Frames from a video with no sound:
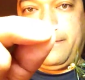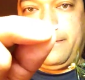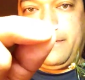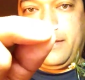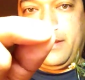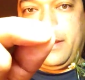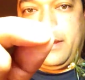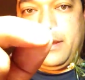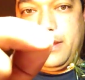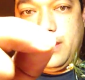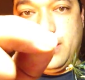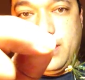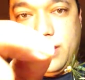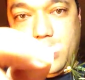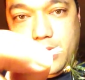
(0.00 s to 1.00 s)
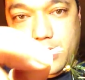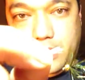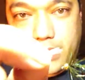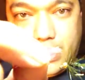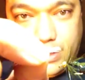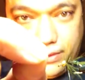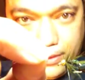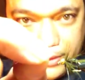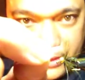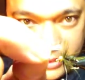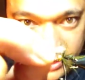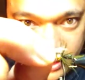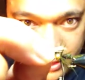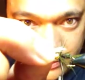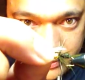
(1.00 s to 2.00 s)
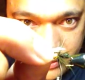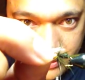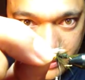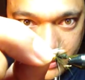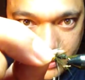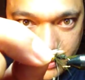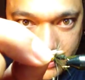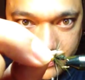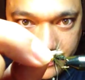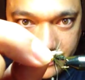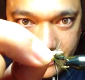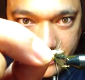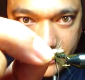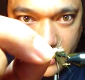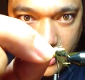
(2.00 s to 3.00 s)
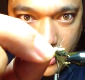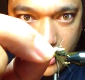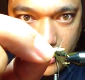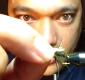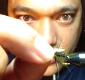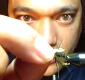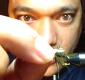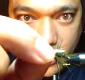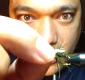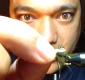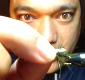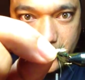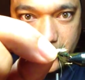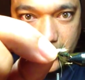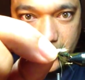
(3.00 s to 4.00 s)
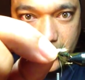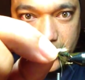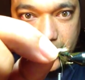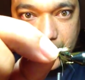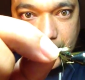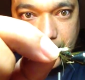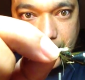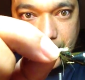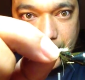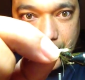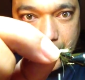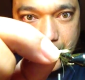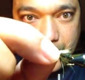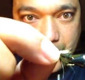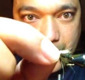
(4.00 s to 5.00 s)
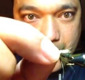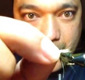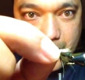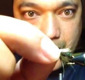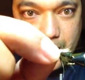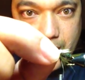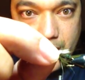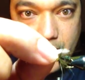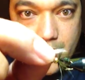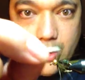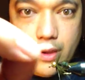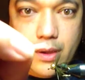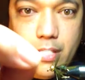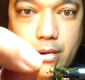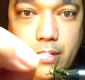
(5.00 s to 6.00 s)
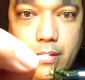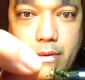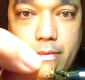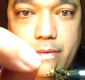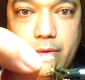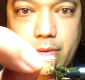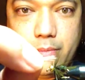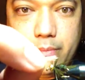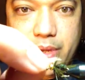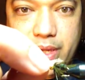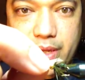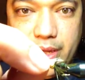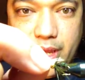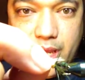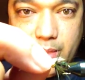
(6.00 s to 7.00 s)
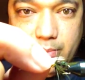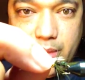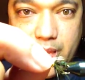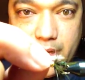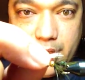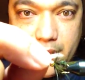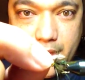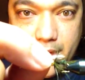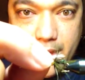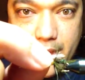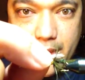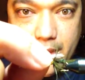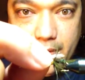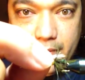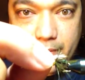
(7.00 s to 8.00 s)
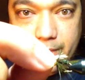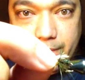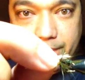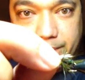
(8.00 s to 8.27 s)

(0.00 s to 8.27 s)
Okay. Now the tips, I only want them the length of the peacock body that I have.